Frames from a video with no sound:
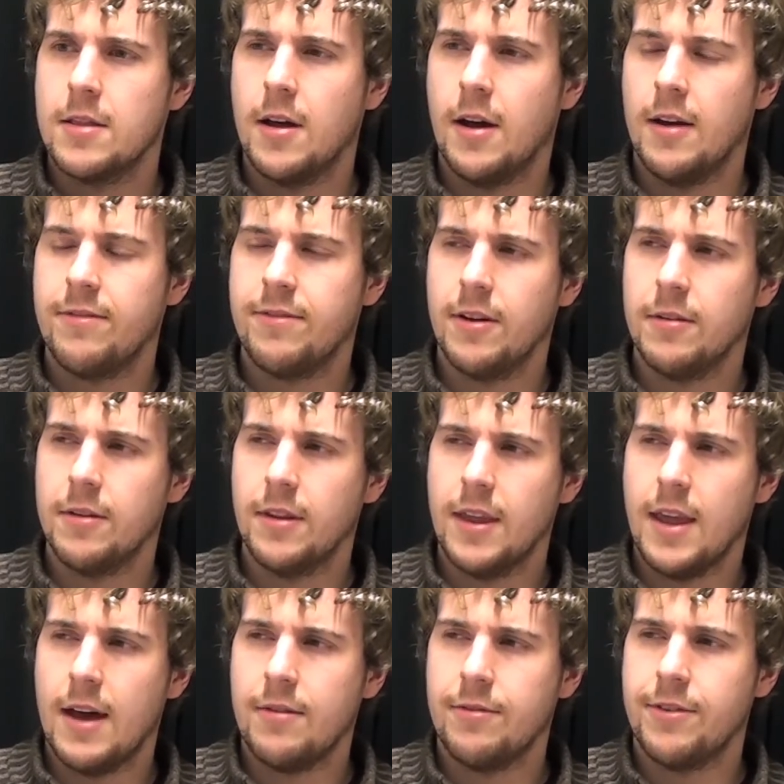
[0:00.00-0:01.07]
I felt that
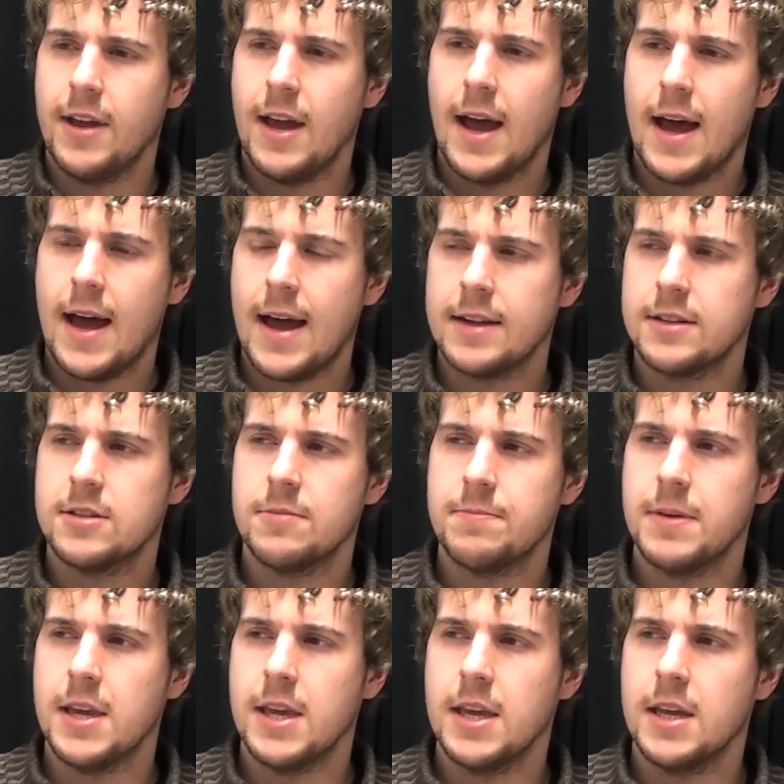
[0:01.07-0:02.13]
the outfit had to
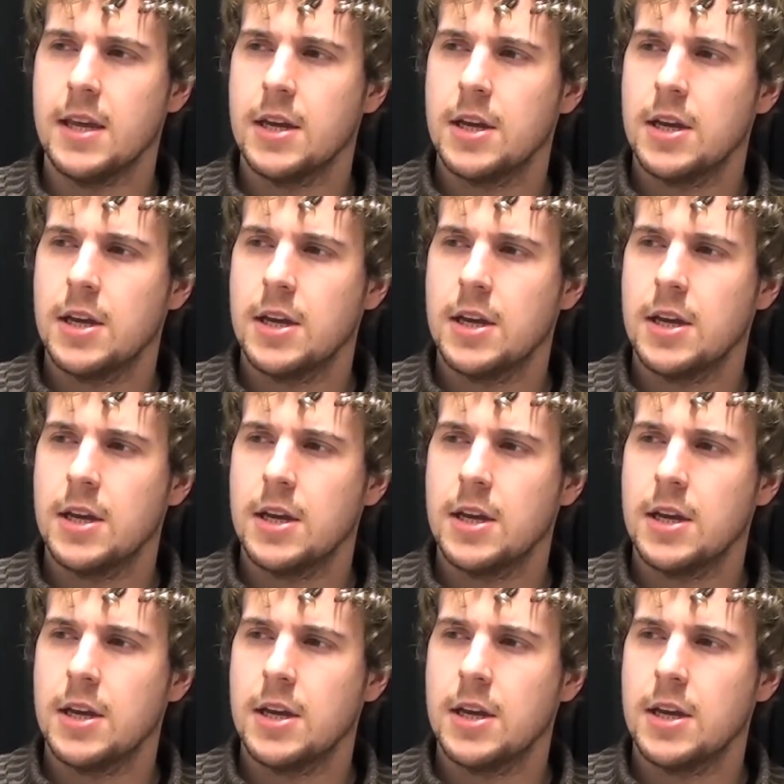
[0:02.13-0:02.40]
be,